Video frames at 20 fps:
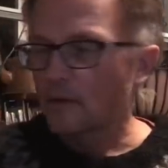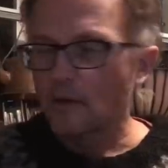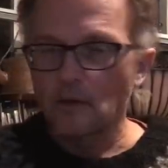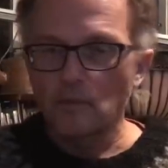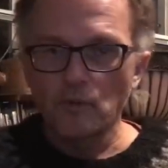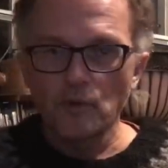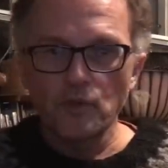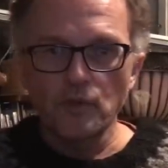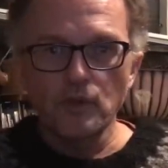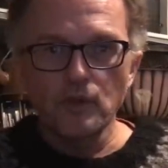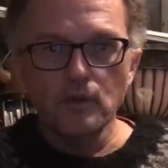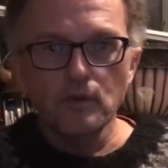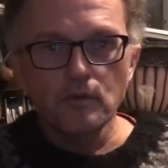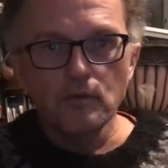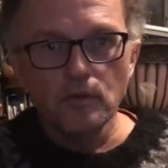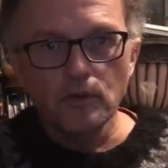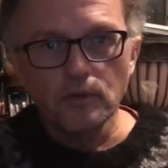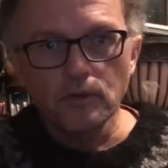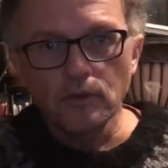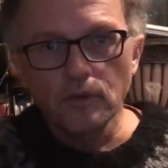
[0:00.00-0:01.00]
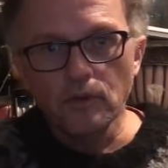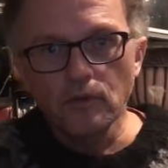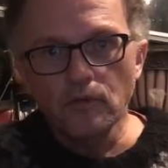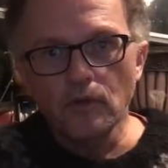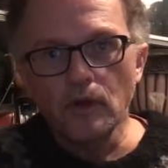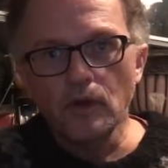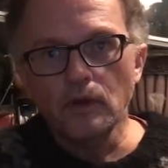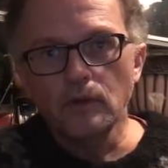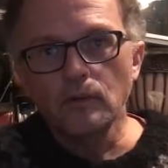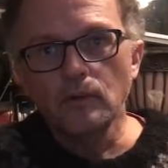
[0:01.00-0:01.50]
I'm with the University of
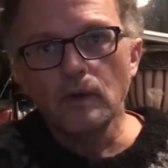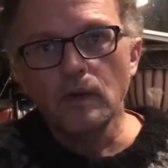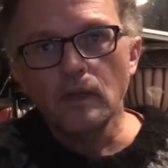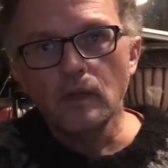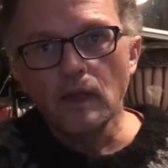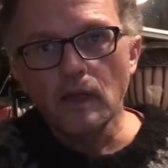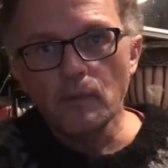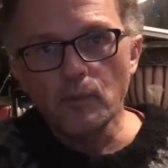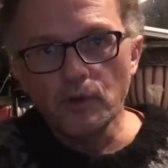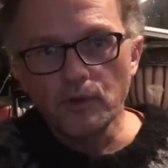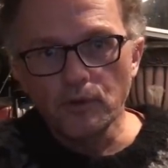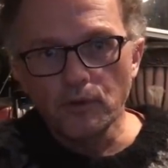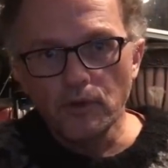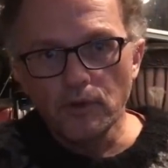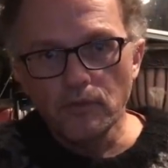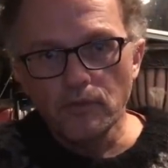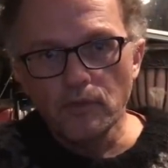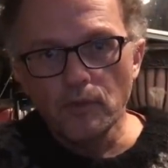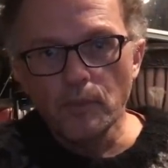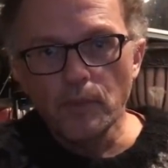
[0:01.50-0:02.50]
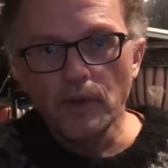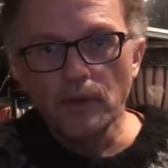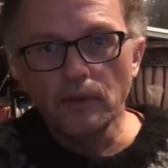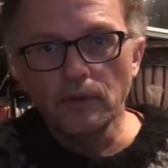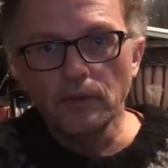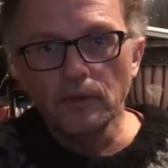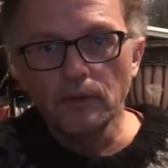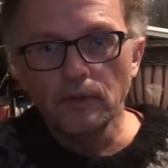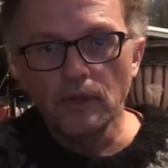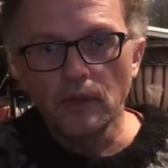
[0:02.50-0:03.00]
Ottawa Laboratory for
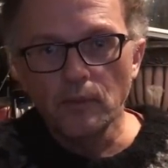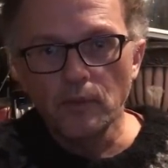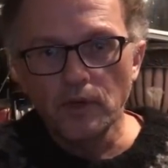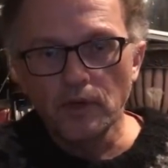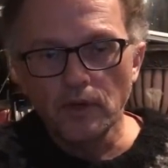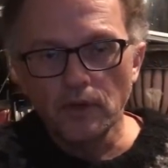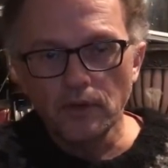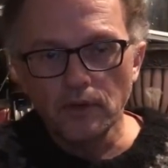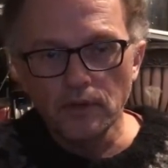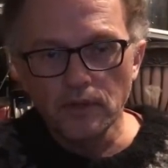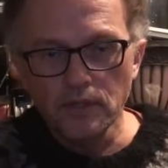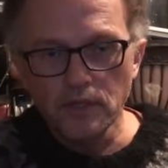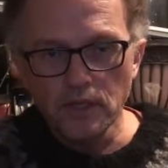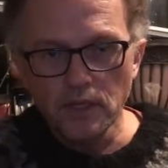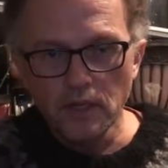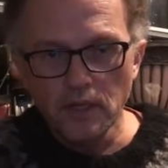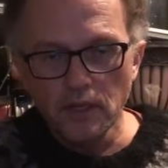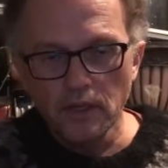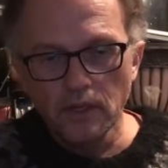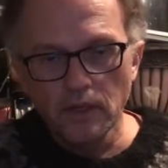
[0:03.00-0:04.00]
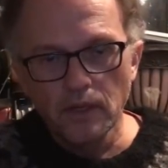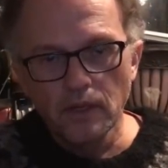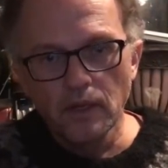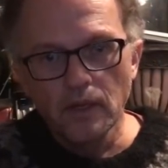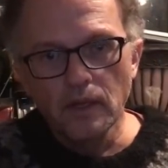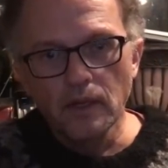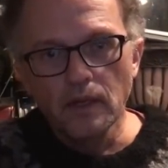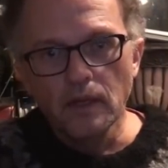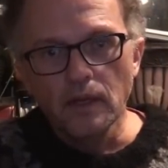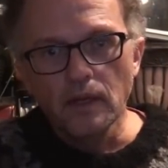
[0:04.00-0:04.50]
Paleoclimatology.
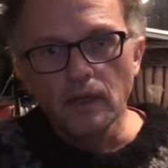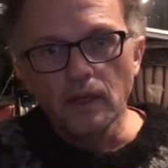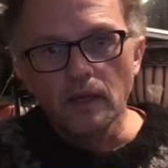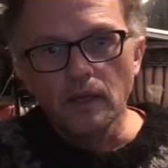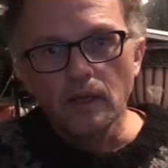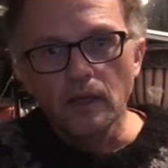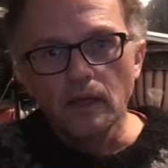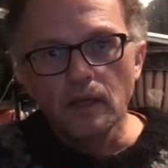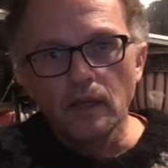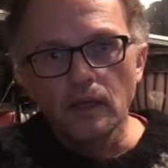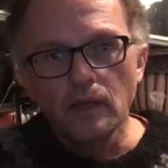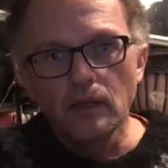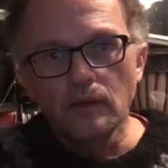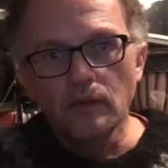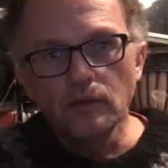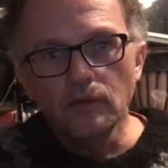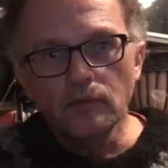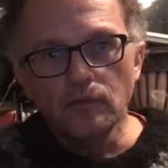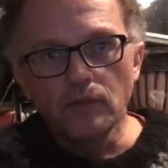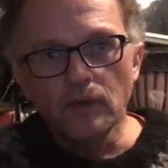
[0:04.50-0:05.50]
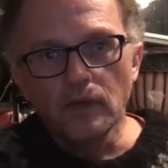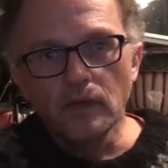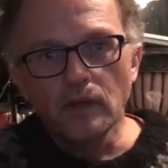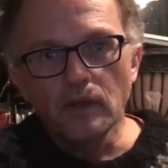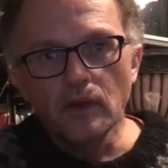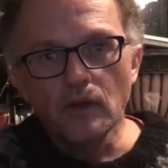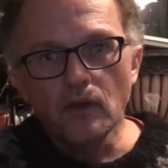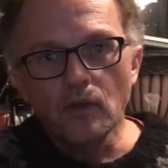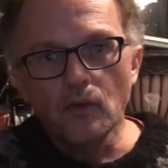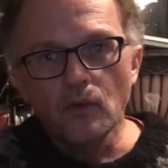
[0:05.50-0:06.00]
In this
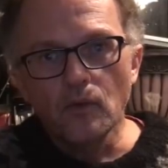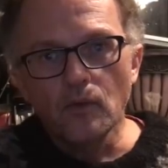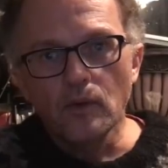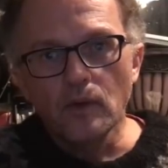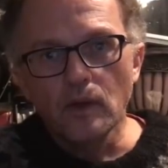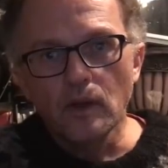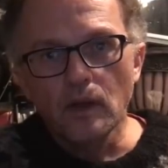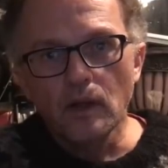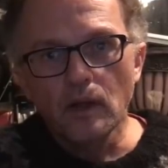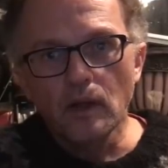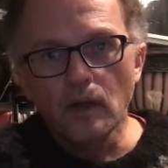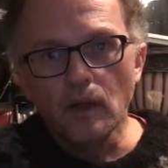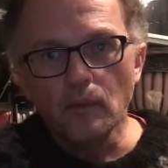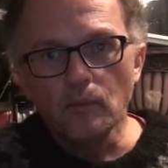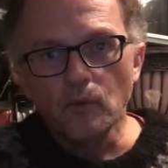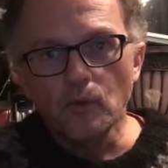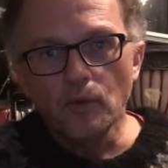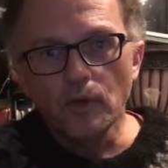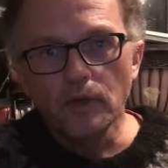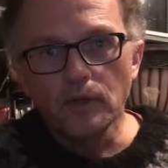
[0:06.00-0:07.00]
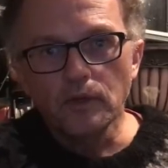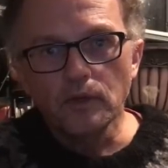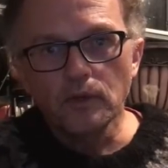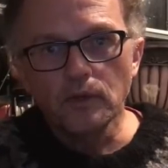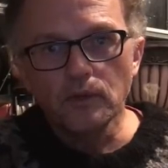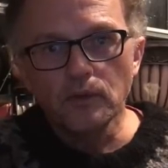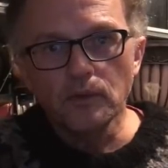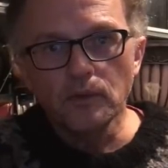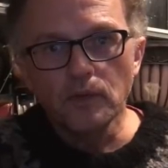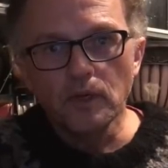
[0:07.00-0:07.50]
video, I'm going
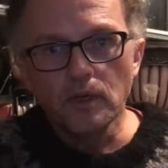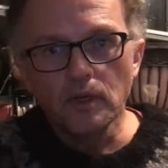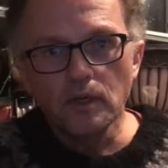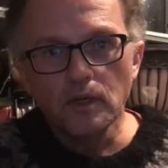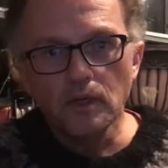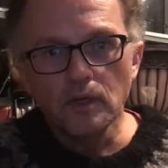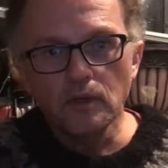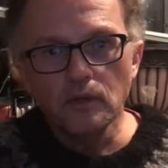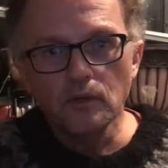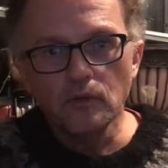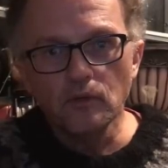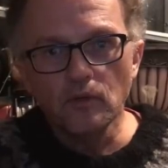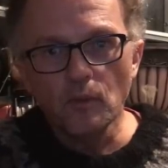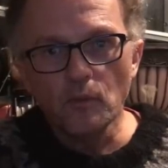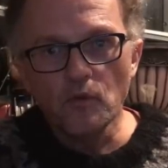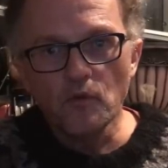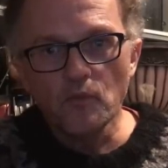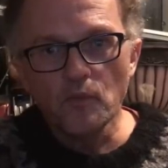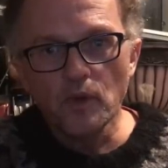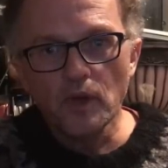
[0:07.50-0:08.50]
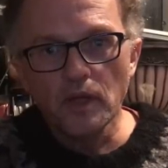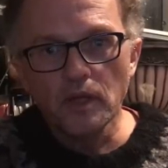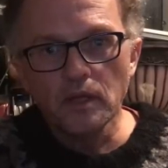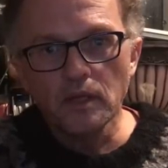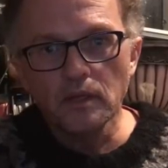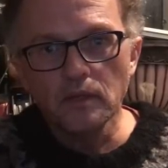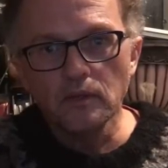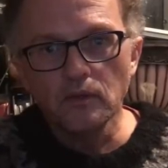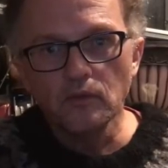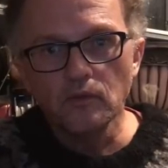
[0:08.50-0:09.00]
to continue some of
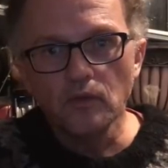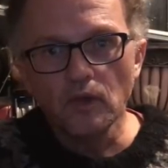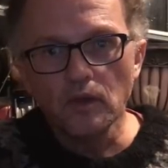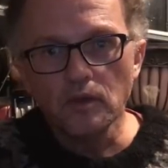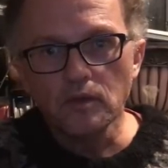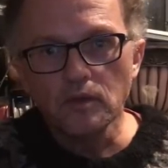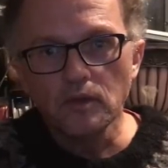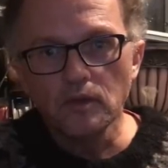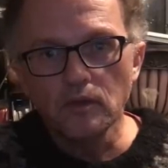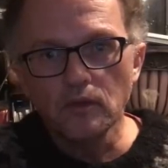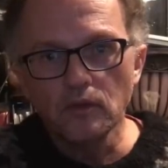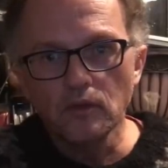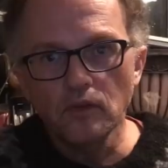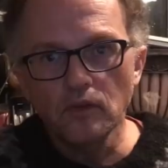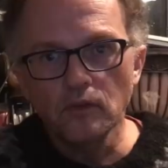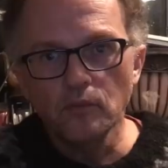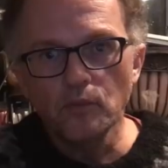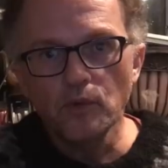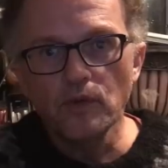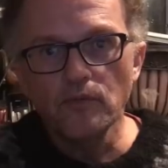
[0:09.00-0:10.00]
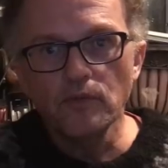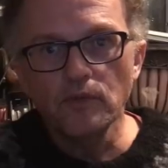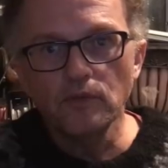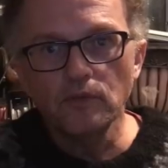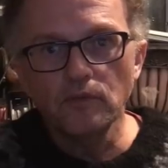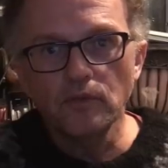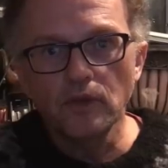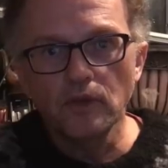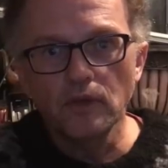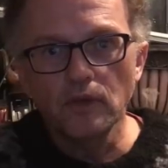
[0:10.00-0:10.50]
my discussions in
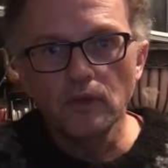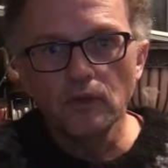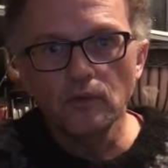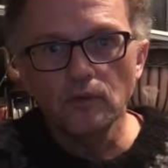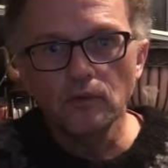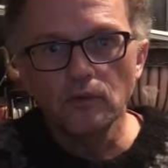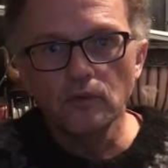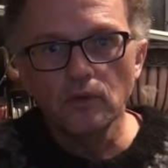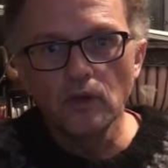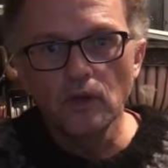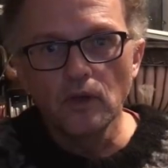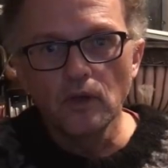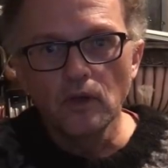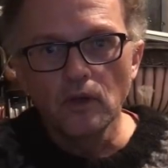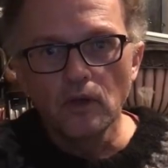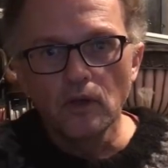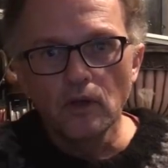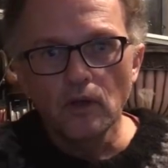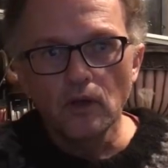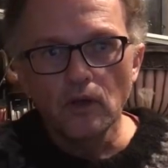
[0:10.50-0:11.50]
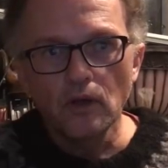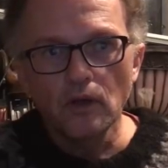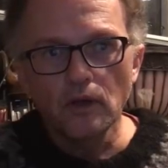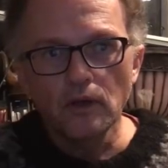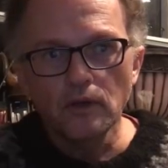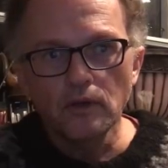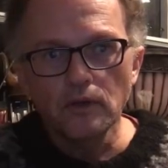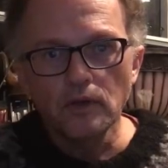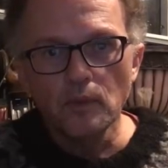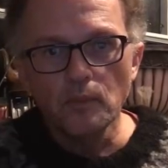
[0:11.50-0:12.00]
previous videos
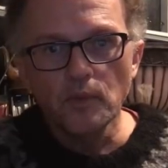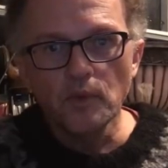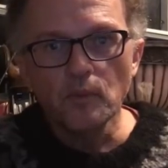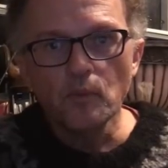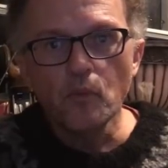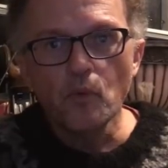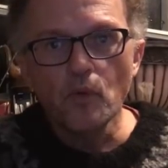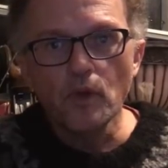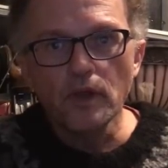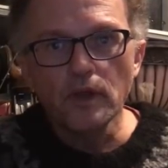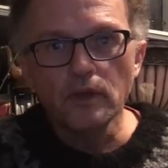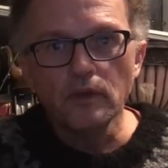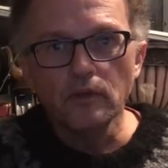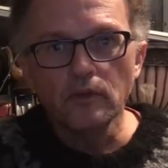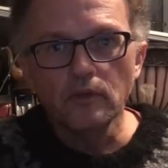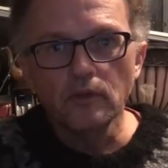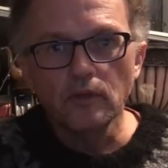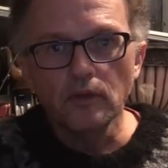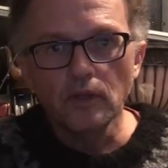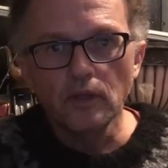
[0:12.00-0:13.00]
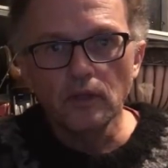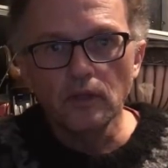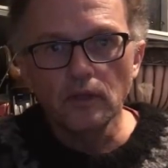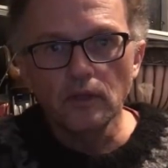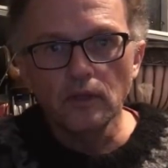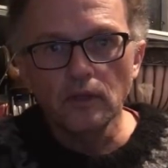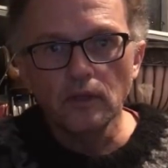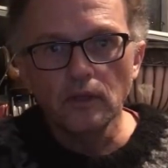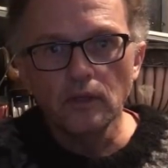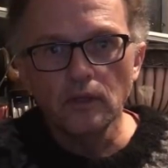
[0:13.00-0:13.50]
on tipping points
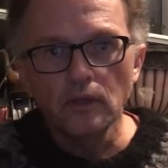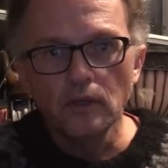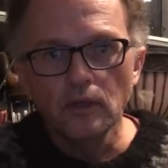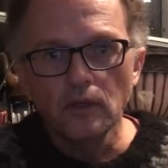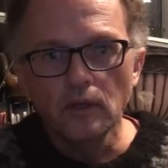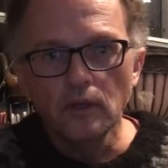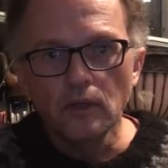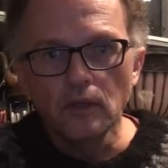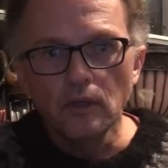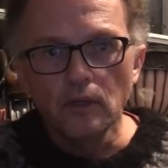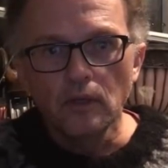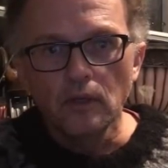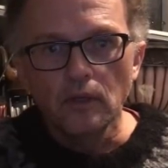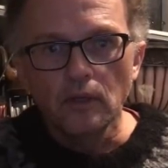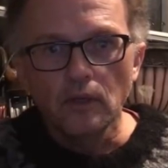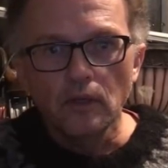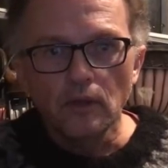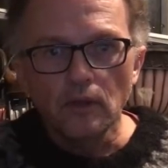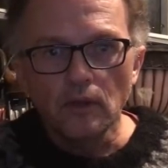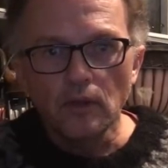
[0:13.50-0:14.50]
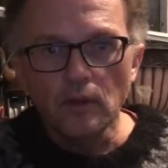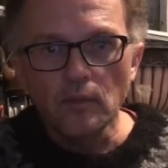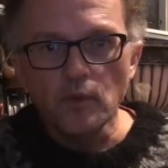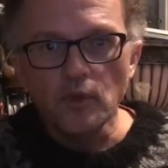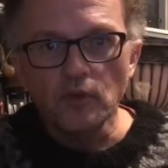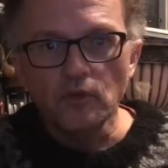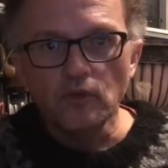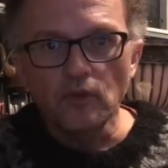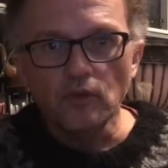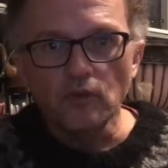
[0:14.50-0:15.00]
in the
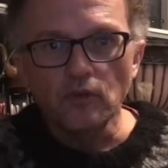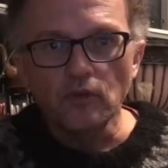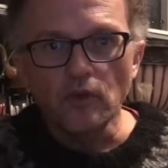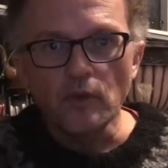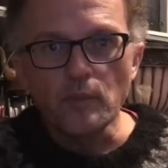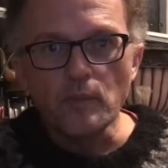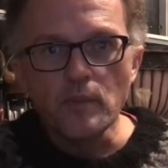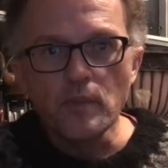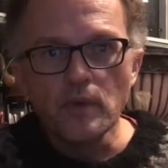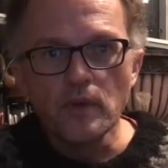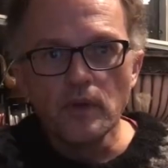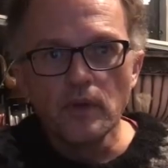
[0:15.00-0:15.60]
climate system.